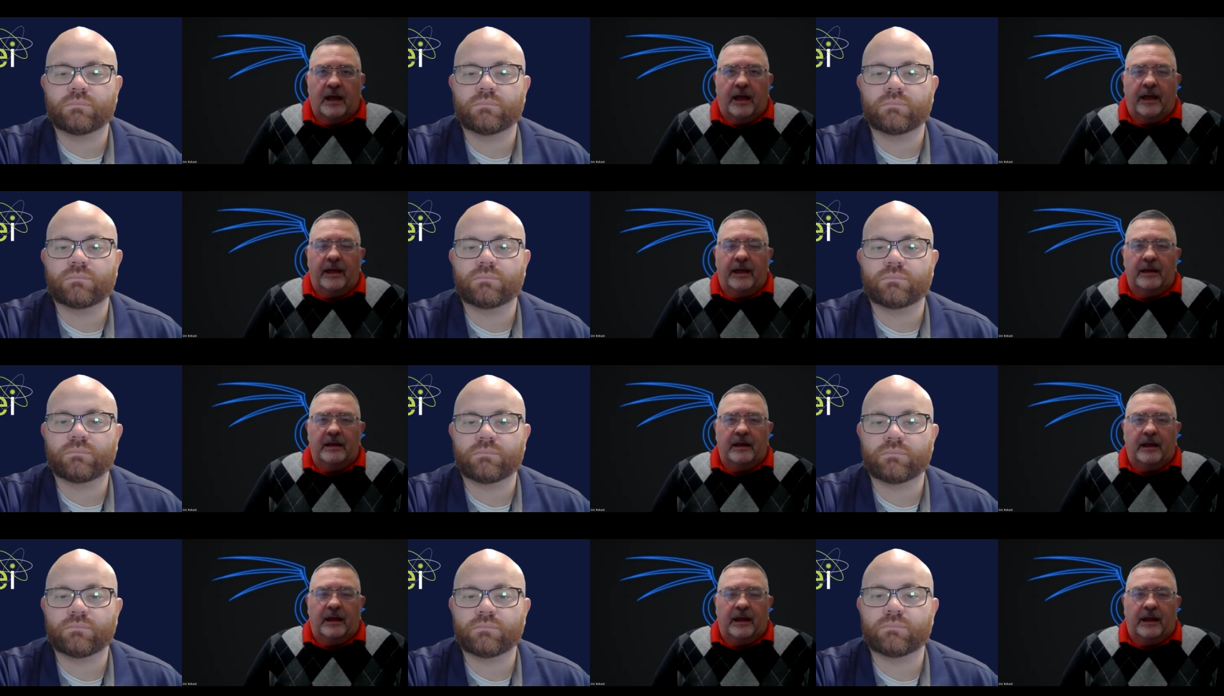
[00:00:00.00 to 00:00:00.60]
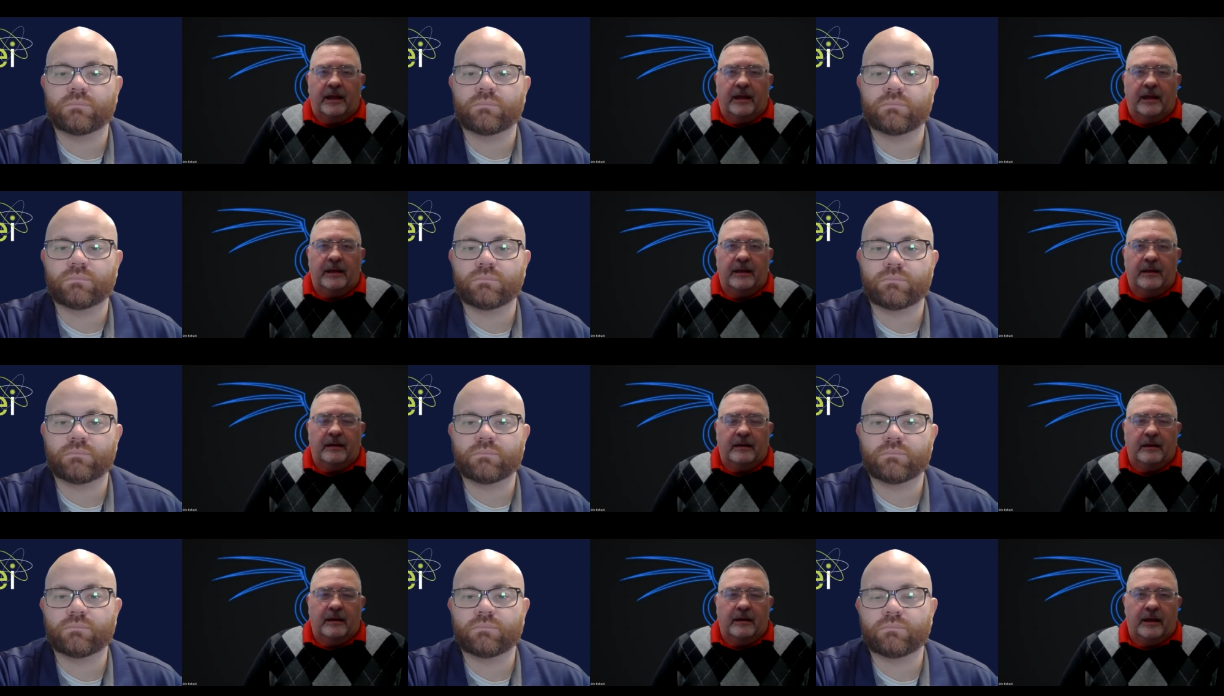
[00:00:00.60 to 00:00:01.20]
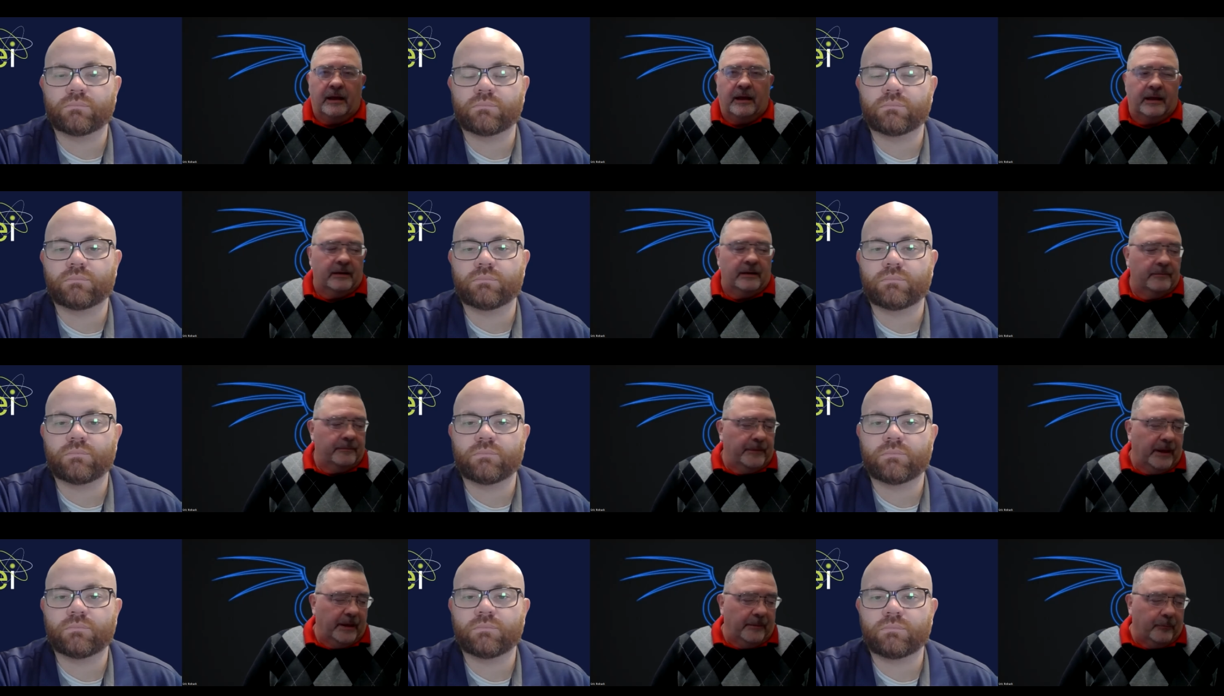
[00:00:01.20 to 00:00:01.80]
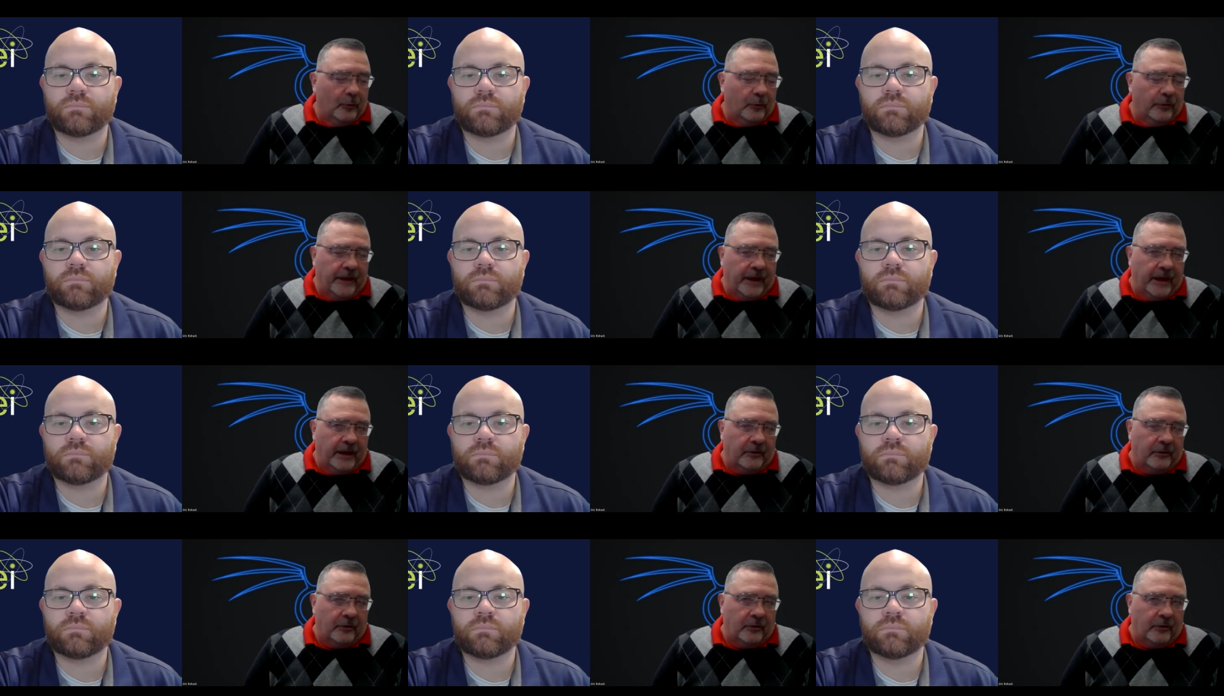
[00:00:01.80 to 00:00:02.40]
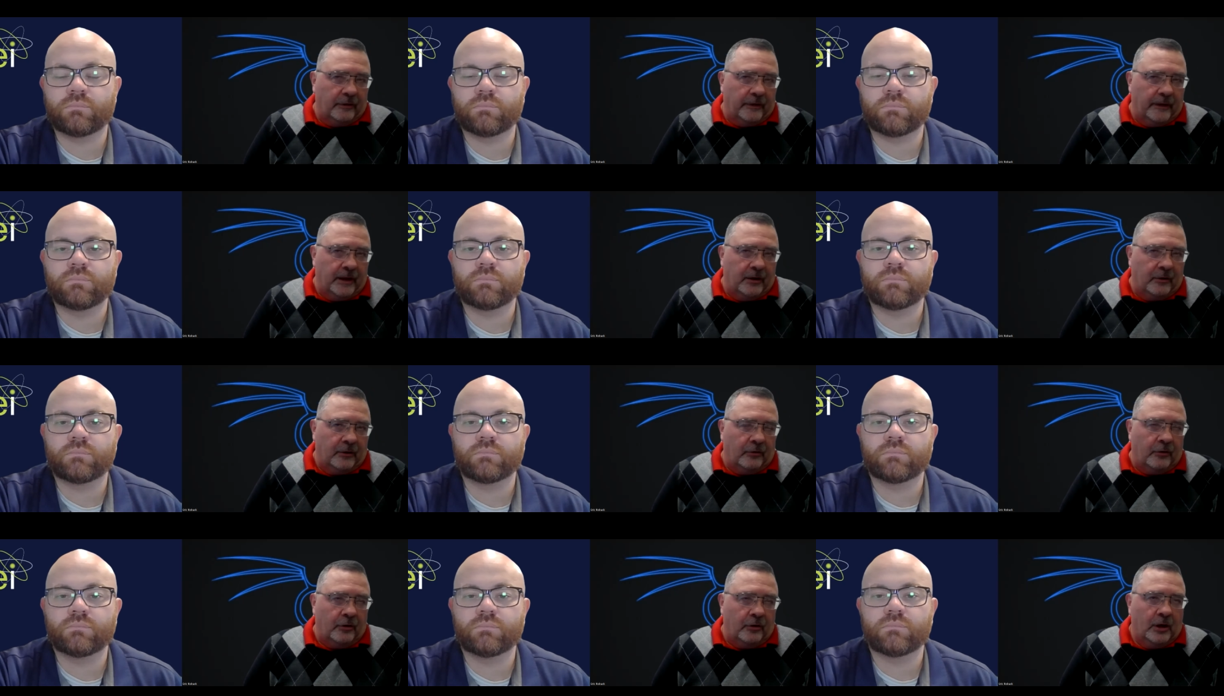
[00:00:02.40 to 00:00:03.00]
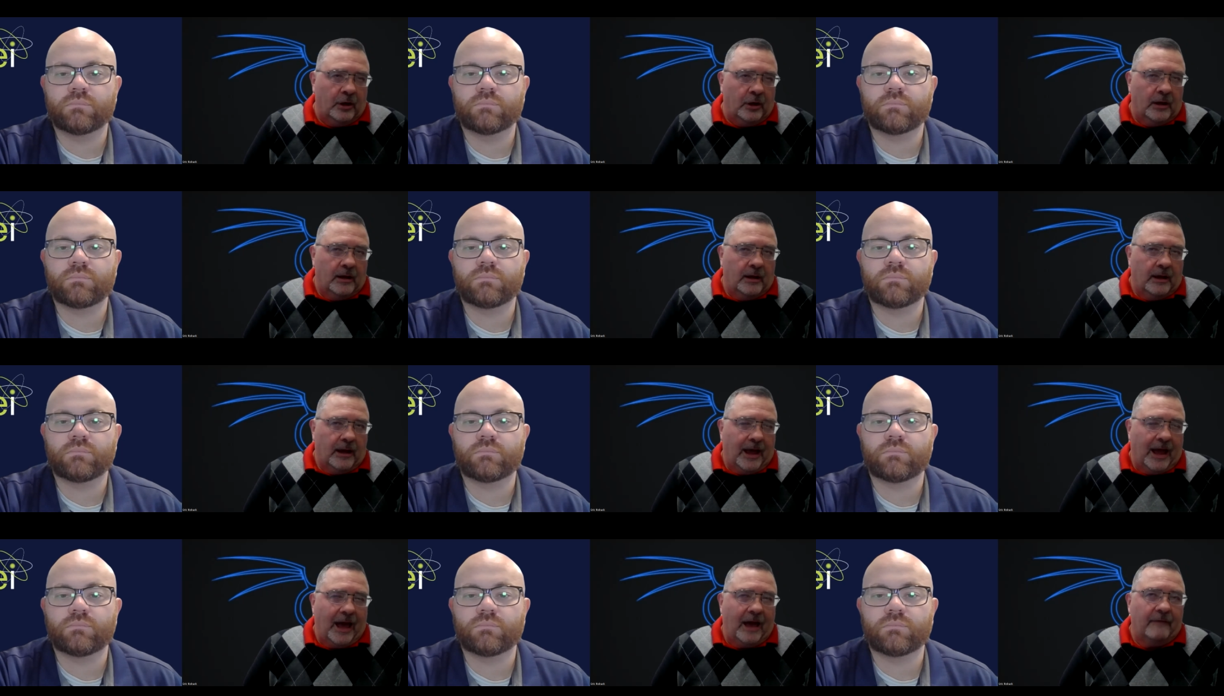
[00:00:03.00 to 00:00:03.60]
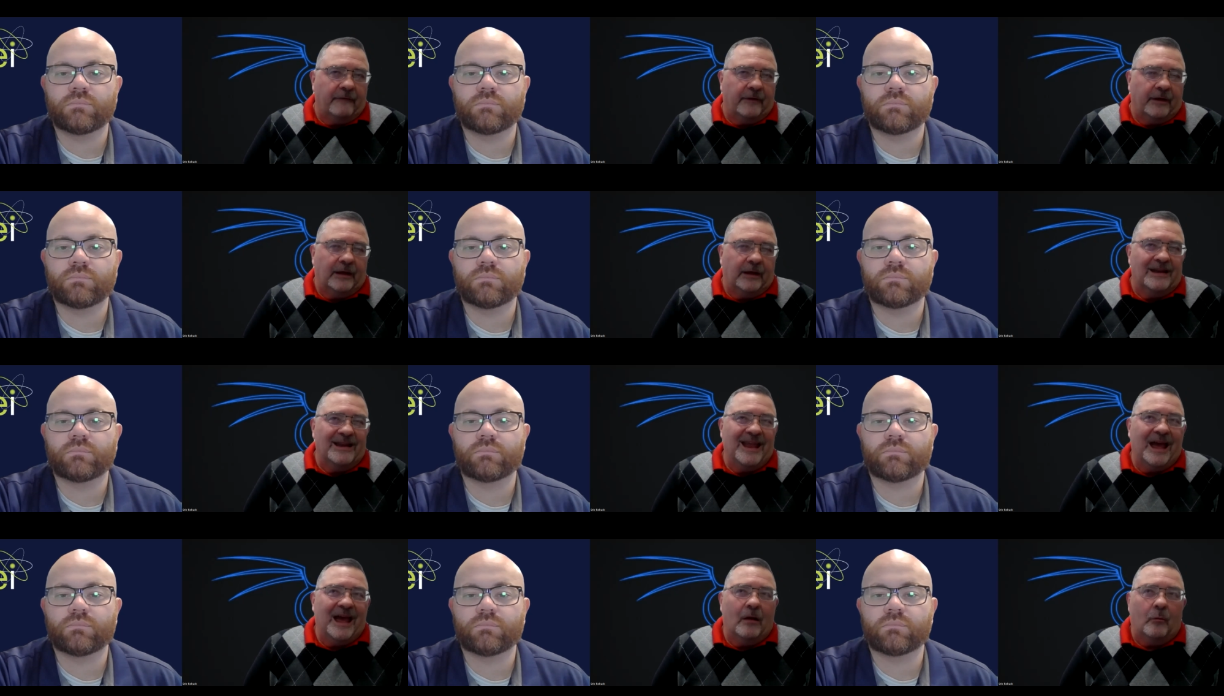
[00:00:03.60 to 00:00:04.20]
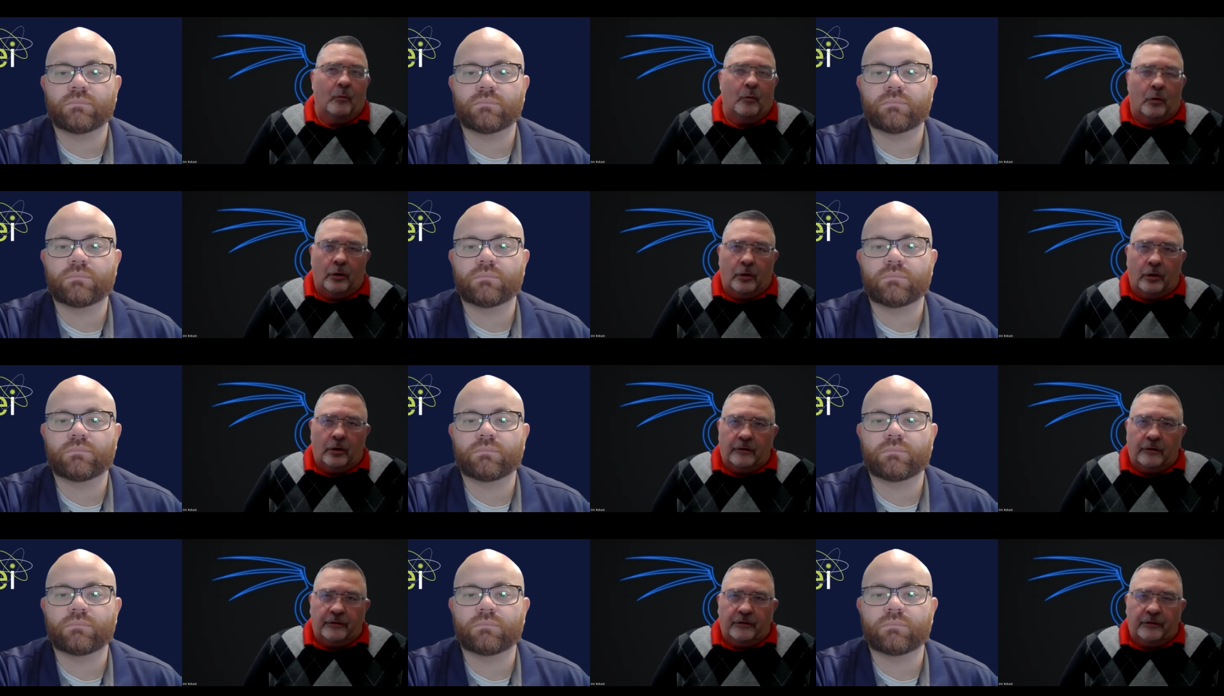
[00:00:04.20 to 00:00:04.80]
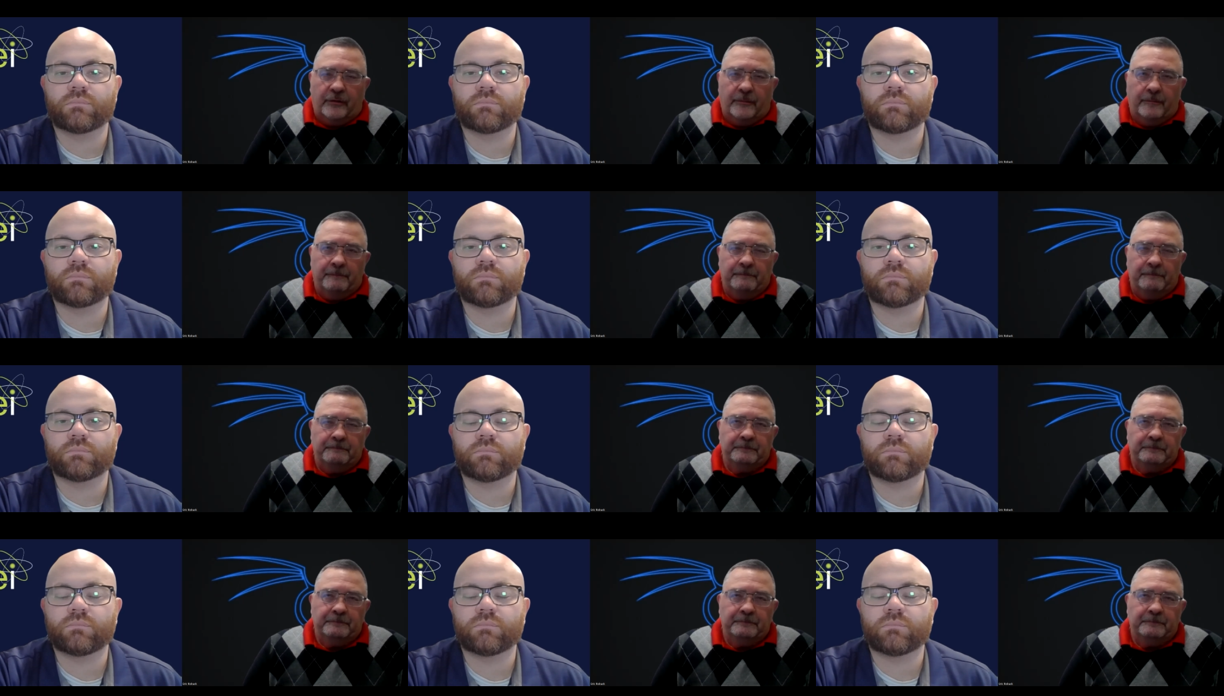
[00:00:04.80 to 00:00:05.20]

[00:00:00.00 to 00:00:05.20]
Speaker 1: and and and people that are that are having networks